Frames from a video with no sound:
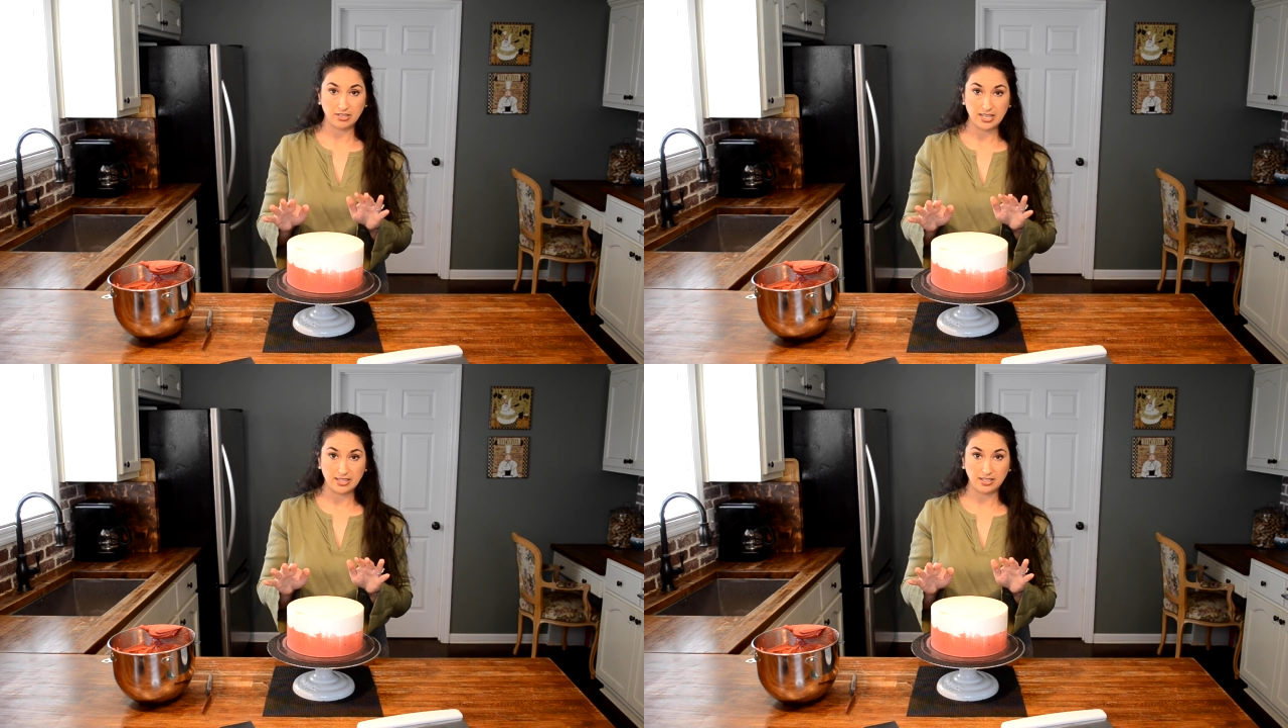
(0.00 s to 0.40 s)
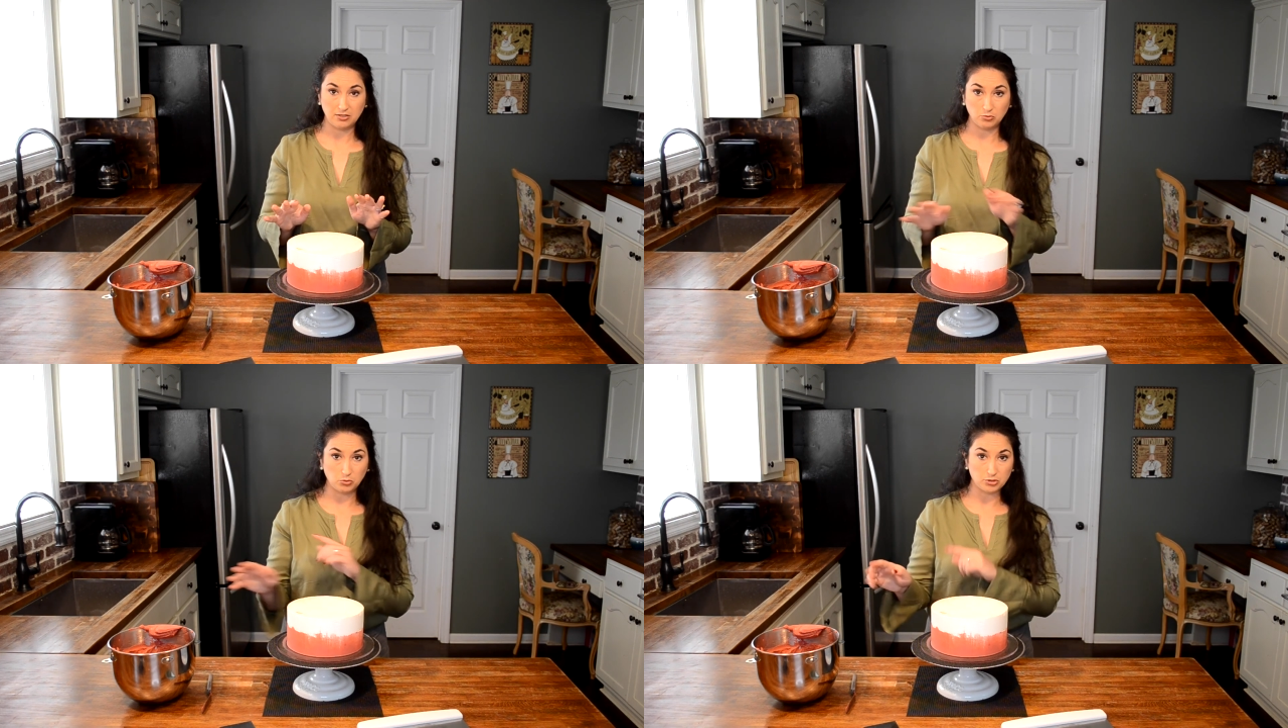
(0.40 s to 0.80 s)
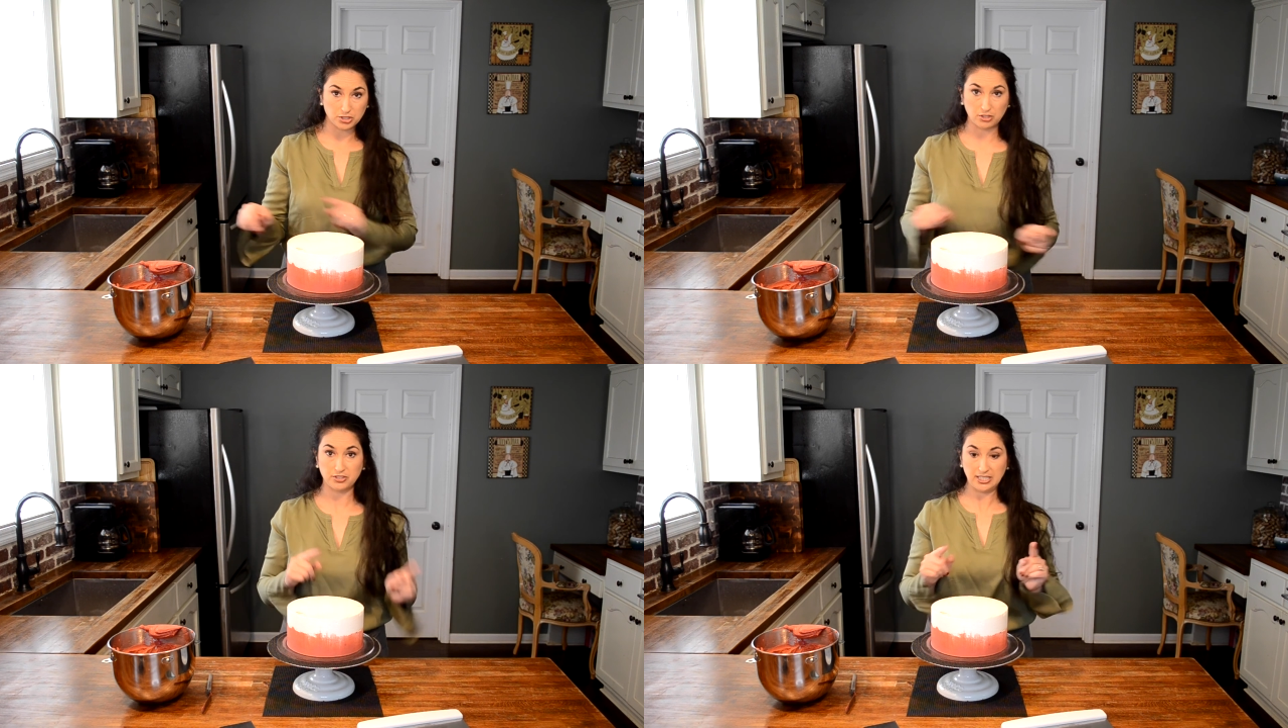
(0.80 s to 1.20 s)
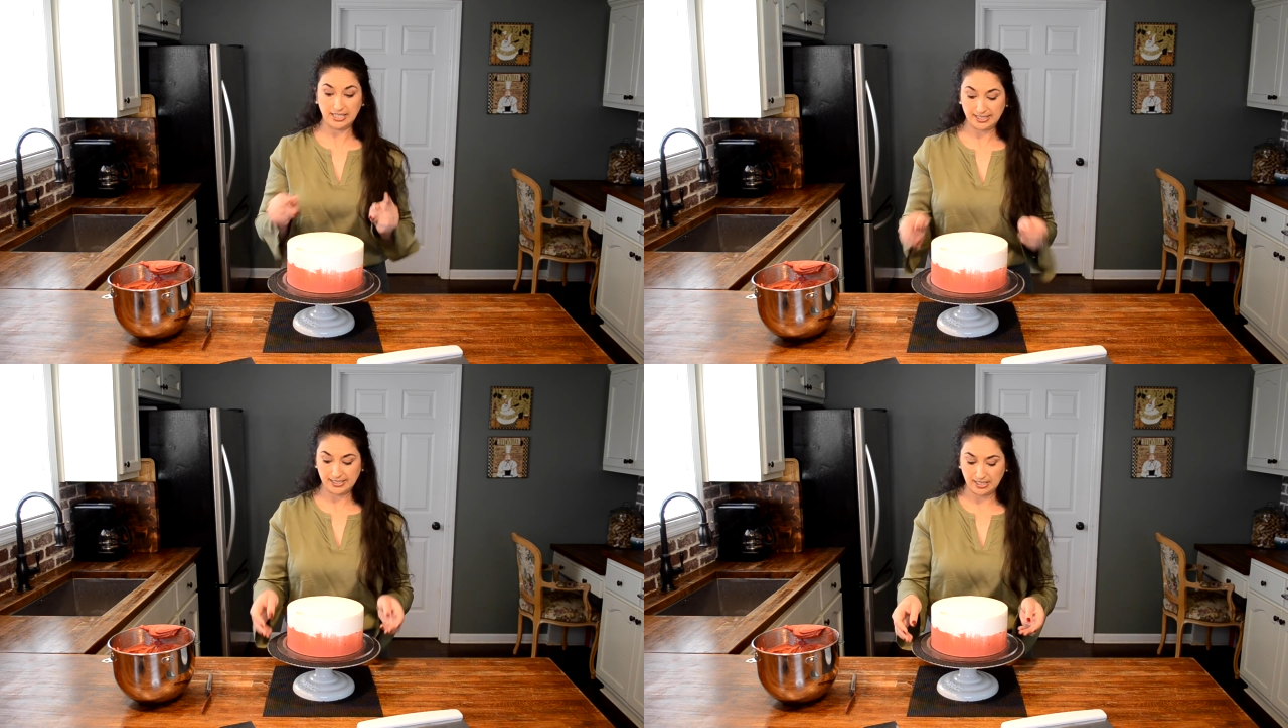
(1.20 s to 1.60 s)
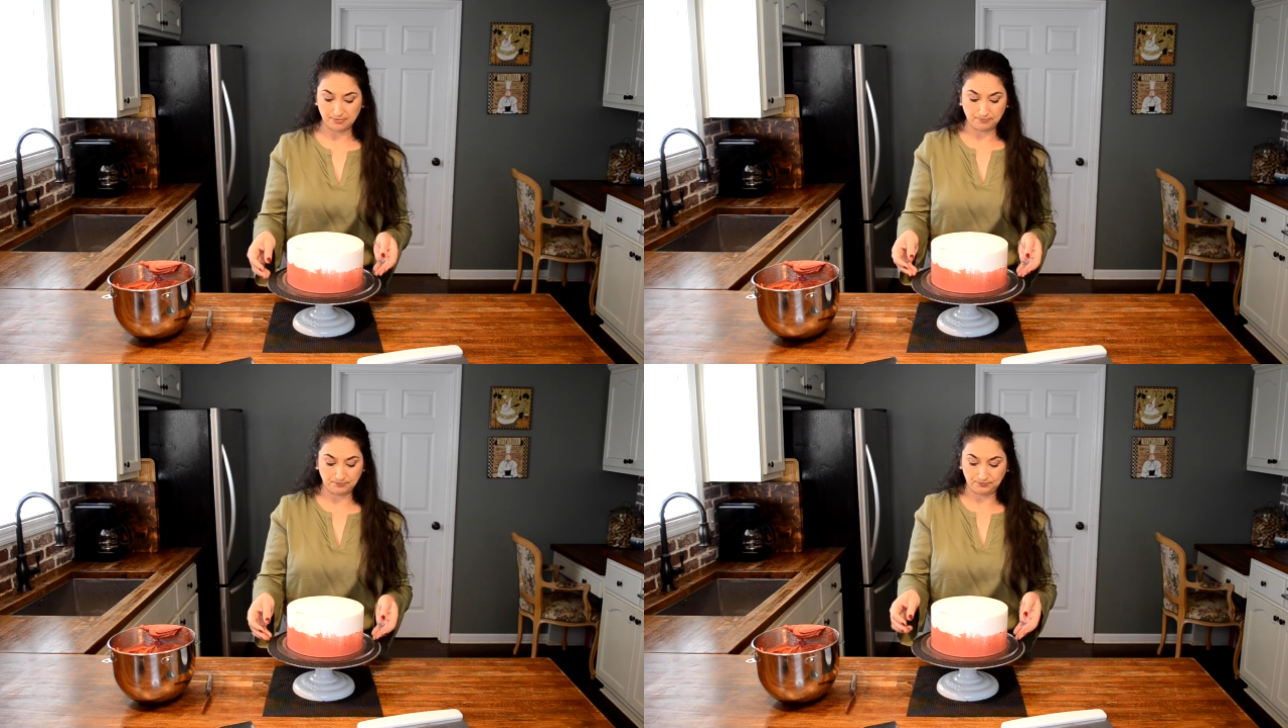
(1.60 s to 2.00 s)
and then we'll start the next step.